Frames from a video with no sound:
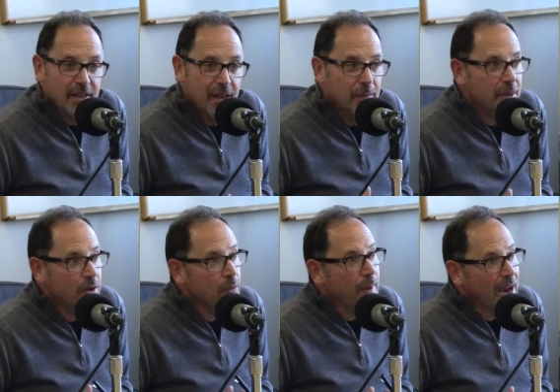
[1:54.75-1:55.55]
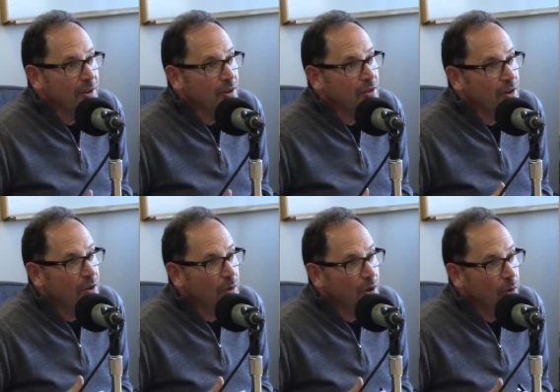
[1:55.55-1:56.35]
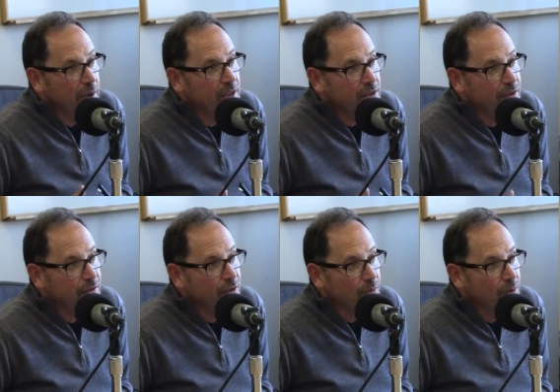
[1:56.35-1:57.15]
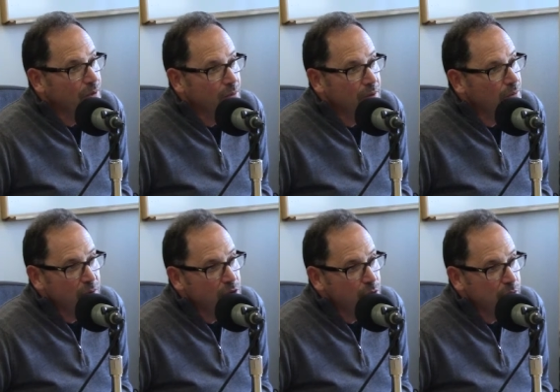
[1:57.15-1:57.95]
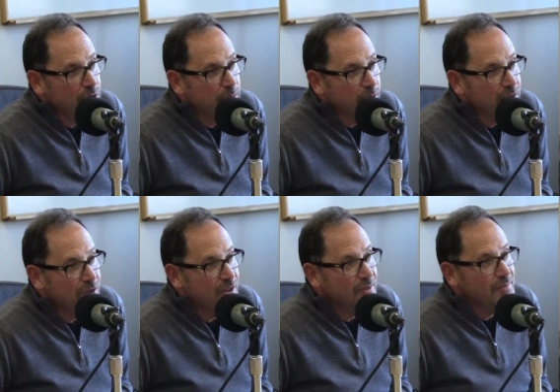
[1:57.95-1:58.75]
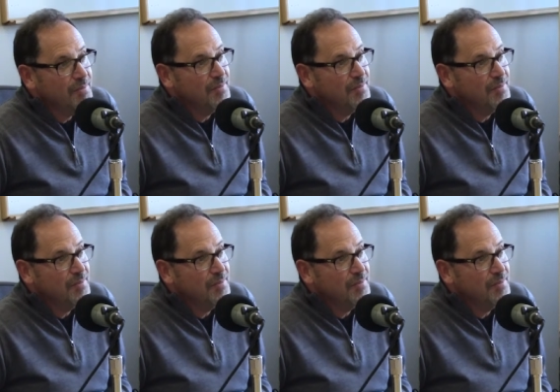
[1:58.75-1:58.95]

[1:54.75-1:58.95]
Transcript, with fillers: Tell me your background going into the firm. What, what what's your experience?